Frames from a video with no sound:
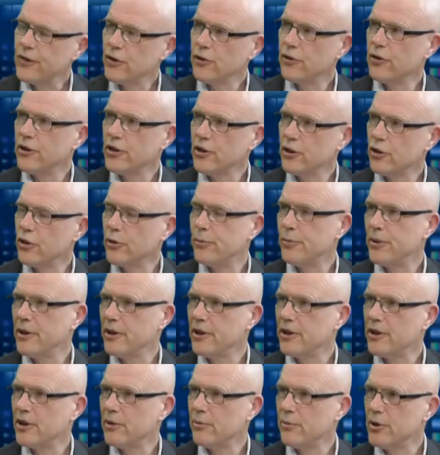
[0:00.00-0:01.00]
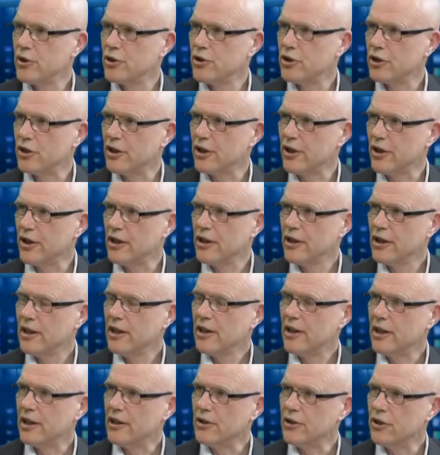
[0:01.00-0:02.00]
you're a European commissioner
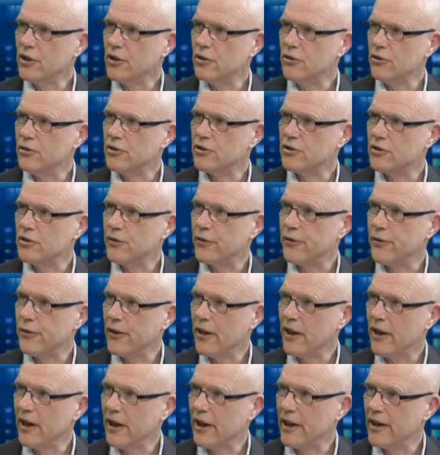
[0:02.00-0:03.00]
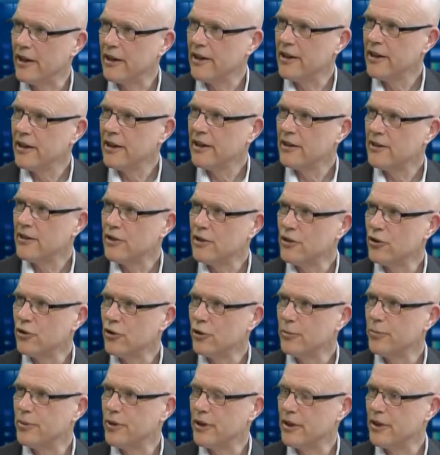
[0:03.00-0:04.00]
and you defy the
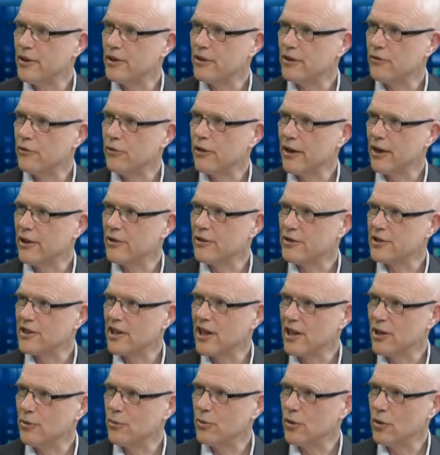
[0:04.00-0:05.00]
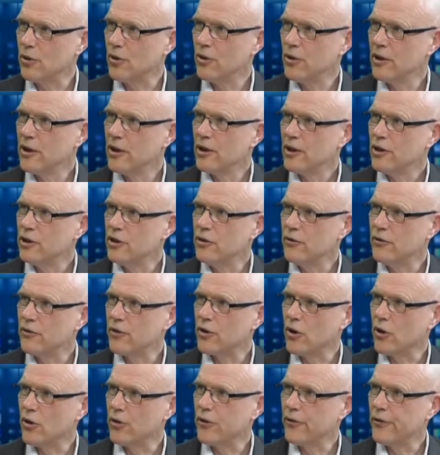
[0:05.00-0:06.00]
European Round Table, you've
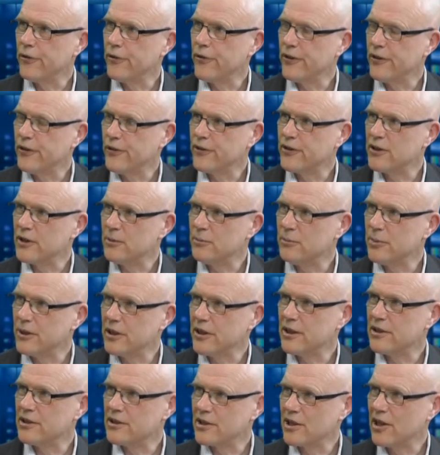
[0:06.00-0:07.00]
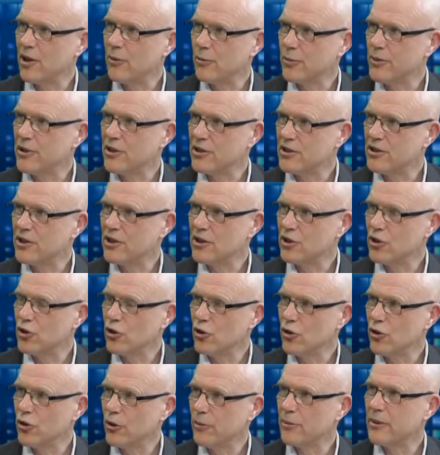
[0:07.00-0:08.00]
got the 50 biggest companies in
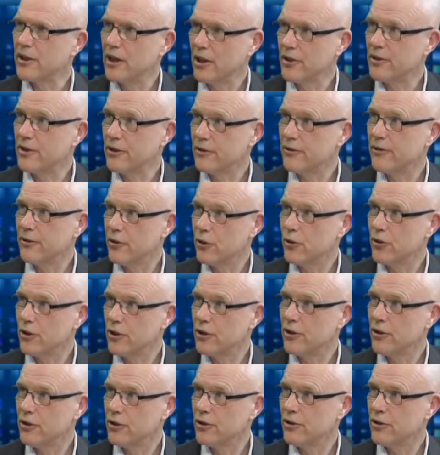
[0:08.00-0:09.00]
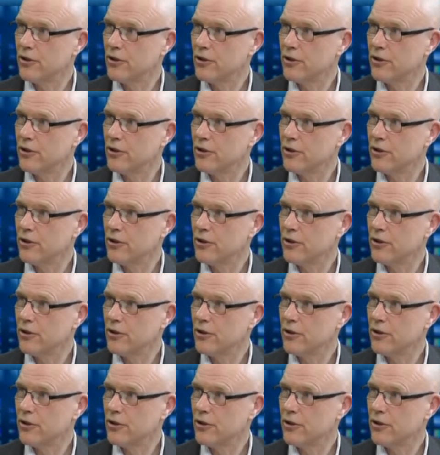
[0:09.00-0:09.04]
Europe gunning for you.